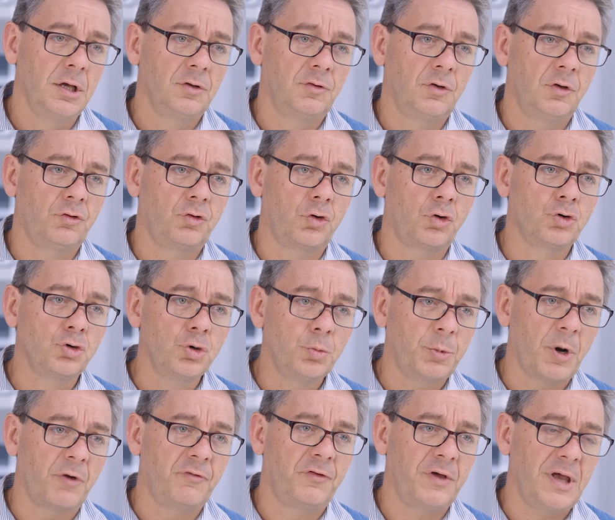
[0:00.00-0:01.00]
So it's a
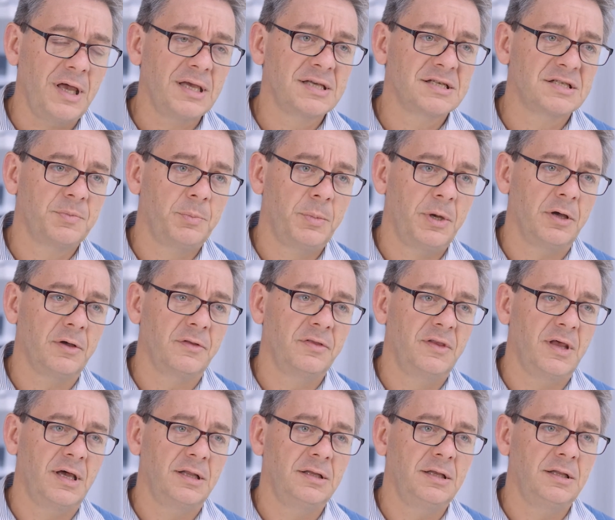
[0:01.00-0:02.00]
group of experts
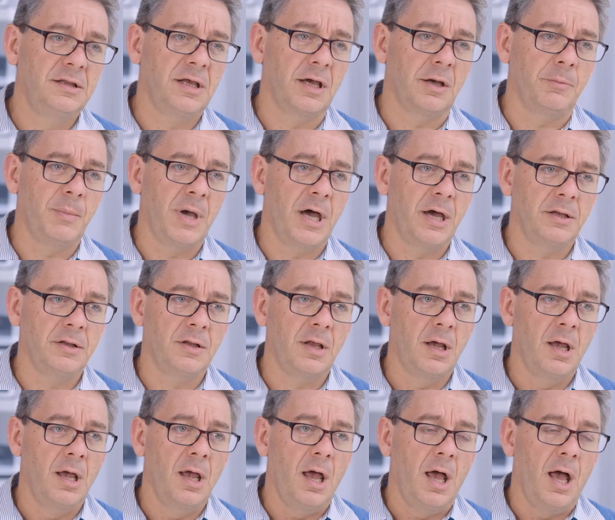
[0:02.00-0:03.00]
that determine
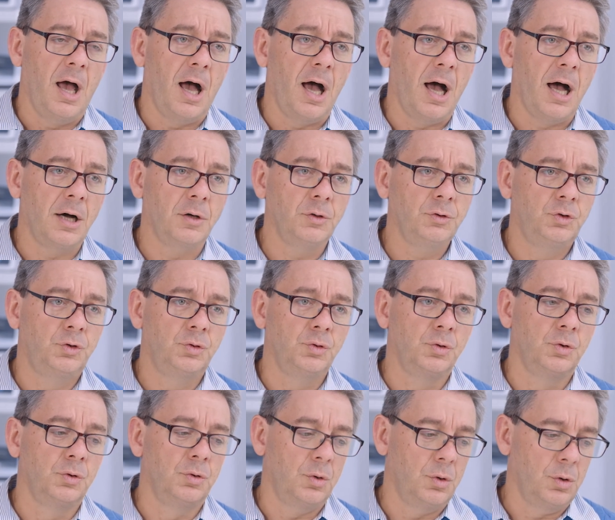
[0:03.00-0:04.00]
how
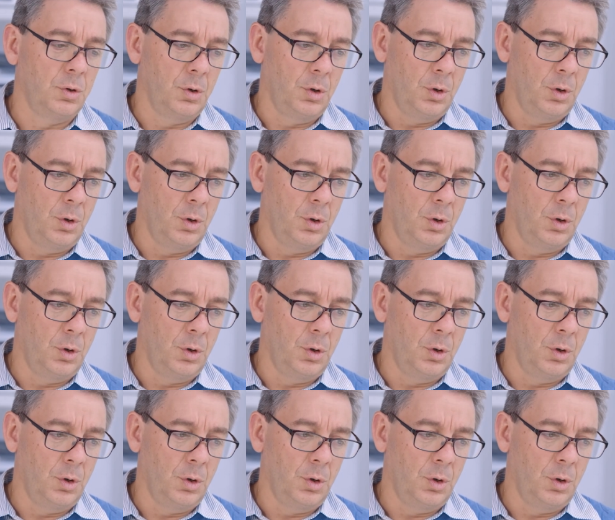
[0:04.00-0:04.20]
to